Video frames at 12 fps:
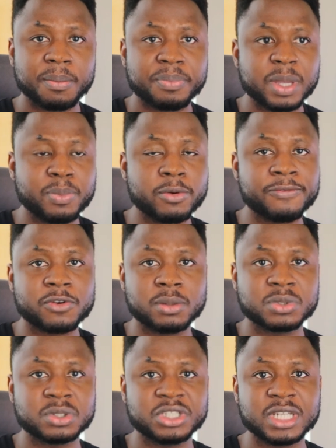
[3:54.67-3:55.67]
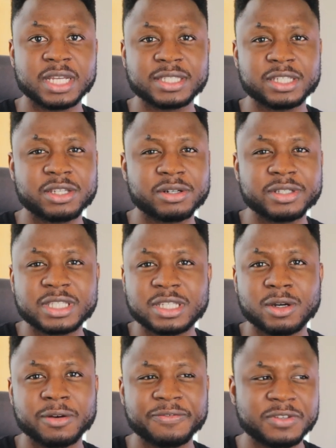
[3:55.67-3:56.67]
people from Social Security
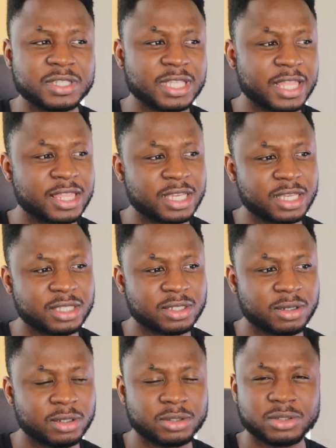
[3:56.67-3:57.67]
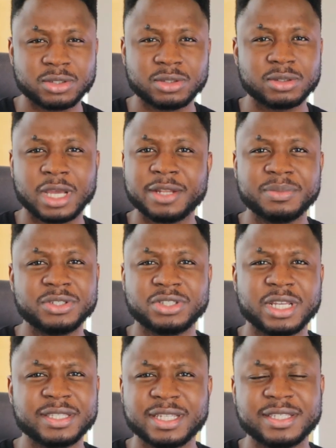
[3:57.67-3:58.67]
Office, I think it's called
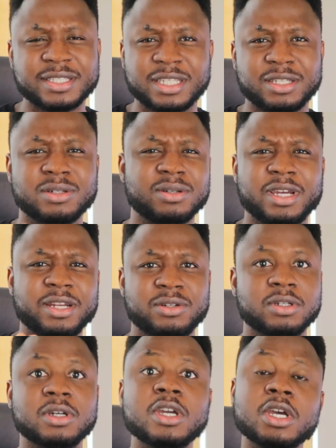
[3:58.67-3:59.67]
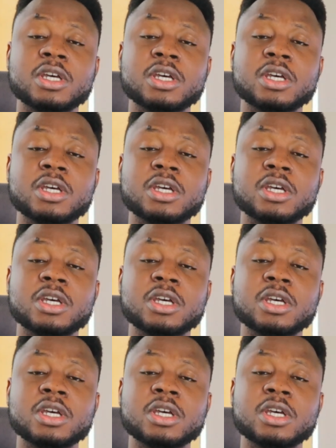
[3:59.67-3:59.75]
SSA, or I don't know,